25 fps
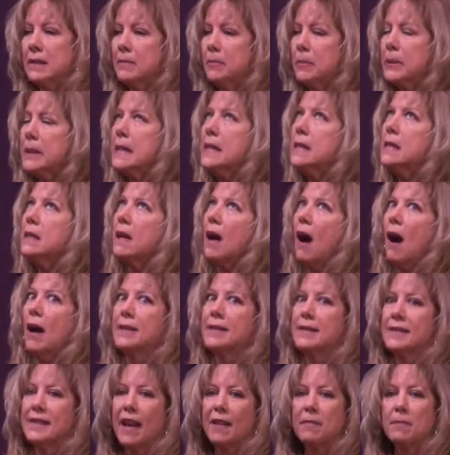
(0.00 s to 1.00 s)
please
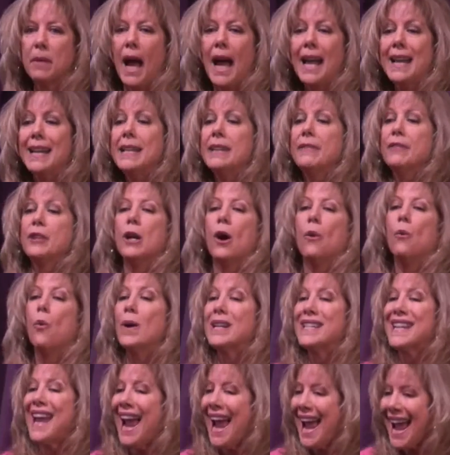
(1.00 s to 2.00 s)
God, save my, I didn't even know
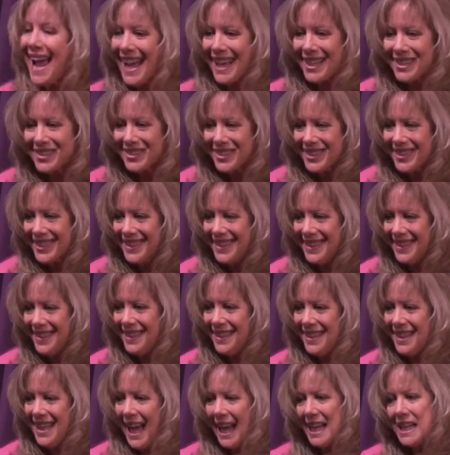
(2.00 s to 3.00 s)
what to ask.
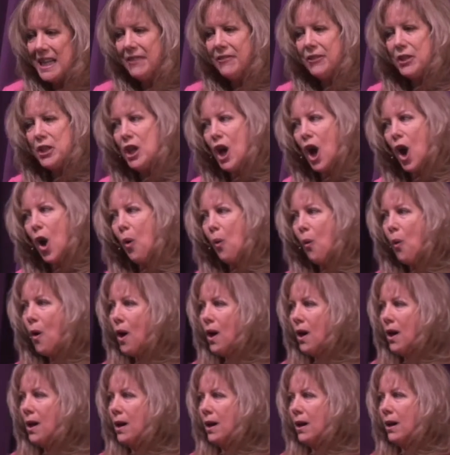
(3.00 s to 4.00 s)
I didn't even know
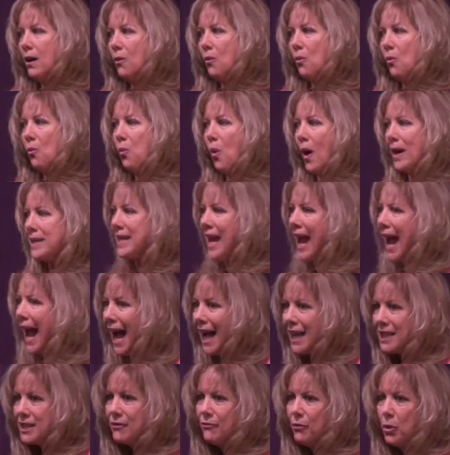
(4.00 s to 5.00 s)
what to
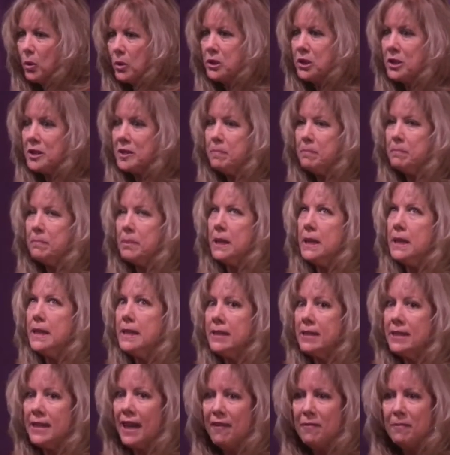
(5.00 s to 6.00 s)
ask for, just please
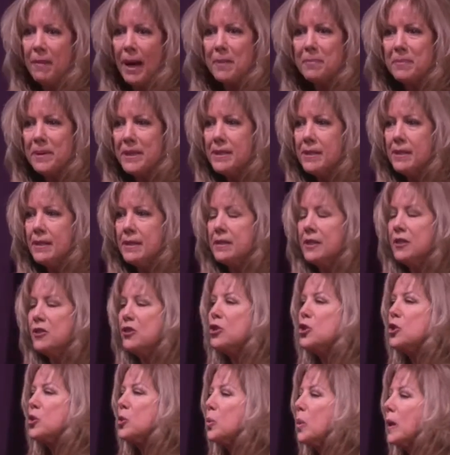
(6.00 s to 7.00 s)
save my business. It's
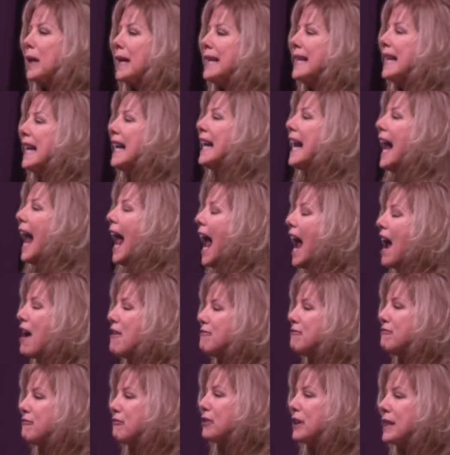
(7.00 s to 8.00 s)
shrinking
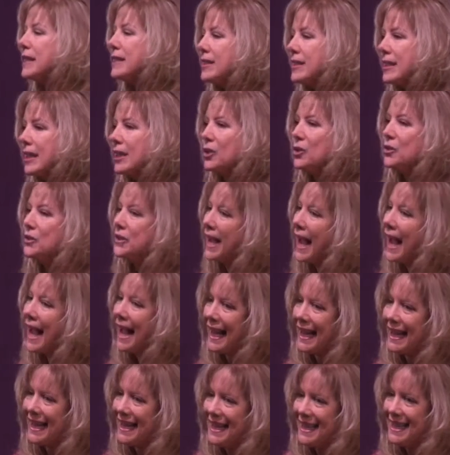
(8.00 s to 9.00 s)
every single
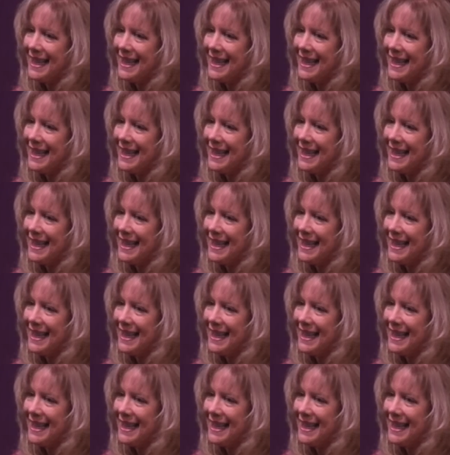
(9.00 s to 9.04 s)
day.